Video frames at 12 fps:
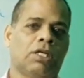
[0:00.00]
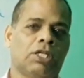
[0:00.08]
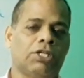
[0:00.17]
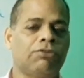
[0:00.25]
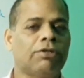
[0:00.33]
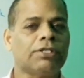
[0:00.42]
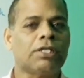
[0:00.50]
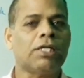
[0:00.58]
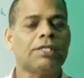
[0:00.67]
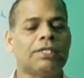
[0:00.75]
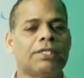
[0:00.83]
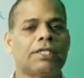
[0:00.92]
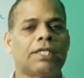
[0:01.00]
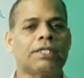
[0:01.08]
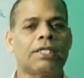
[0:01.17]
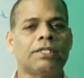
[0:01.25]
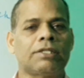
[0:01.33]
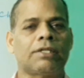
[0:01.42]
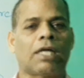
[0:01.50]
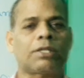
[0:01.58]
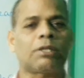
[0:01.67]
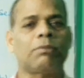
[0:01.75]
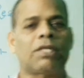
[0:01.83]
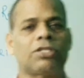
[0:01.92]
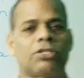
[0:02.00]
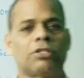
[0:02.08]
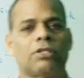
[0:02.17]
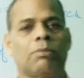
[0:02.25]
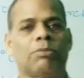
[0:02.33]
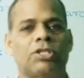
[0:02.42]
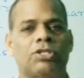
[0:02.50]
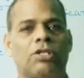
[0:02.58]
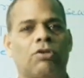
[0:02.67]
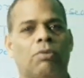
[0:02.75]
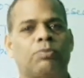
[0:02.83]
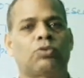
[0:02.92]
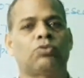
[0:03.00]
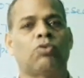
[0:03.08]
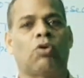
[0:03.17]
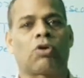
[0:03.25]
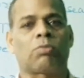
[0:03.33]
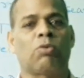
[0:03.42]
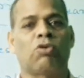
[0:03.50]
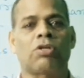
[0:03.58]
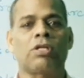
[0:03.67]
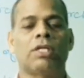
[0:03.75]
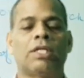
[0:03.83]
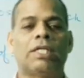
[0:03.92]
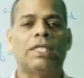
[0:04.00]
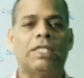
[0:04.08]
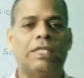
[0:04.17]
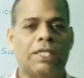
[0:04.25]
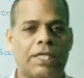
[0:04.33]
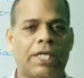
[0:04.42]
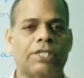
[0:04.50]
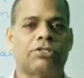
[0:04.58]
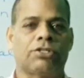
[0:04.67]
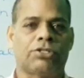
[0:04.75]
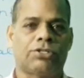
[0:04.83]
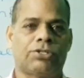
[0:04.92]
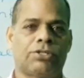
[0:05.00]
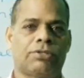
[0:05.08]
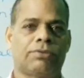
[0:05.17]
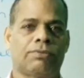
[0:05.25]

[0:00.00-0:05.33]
Universal indicator is nothing but it is a mixture of two or more indicators.